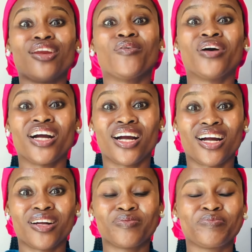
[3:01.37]
long.
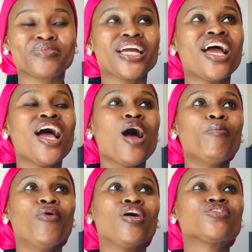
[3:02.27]

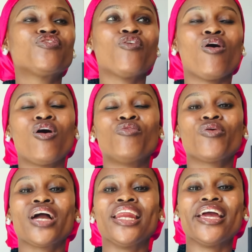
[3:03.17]
But for
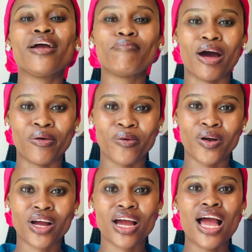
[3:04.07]
Royal Air
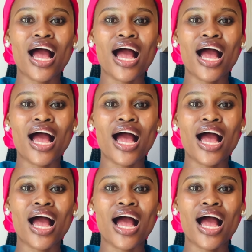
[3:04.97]
Maroc,